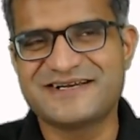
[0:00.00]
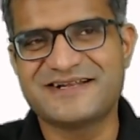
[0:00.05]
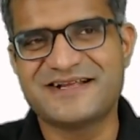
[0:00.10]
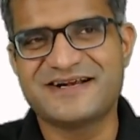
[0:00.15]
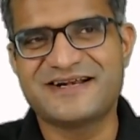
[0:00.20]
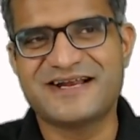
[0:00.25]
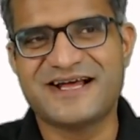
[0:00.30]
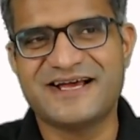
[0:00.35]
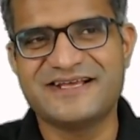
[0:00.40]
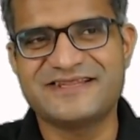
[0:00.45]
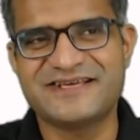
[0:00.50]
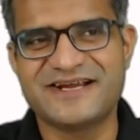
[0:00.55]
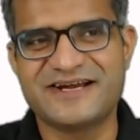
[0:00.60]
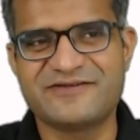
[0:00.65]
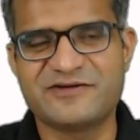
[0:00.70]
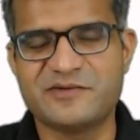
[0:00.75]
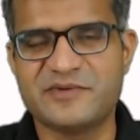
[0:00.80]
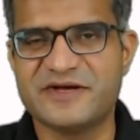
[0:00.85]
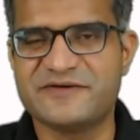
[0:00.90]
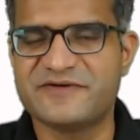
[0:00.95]
that, I think it
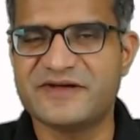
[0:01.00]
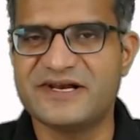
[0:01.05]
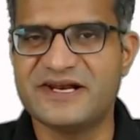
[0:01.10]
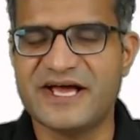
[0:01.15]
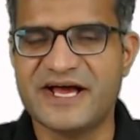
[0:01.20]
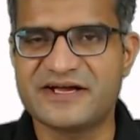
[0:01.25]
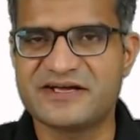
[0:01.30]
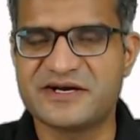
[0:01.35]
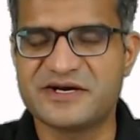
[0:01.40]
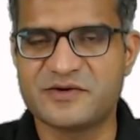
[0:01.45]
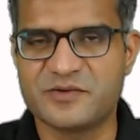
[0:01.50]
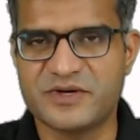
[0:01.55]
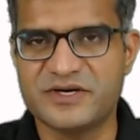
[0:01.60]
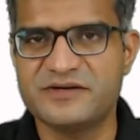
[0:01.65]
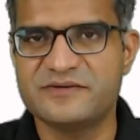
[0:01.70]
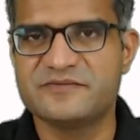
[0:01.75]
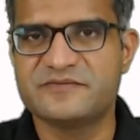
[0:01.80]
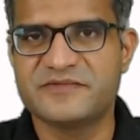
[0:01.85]
will be a fairly accurate one,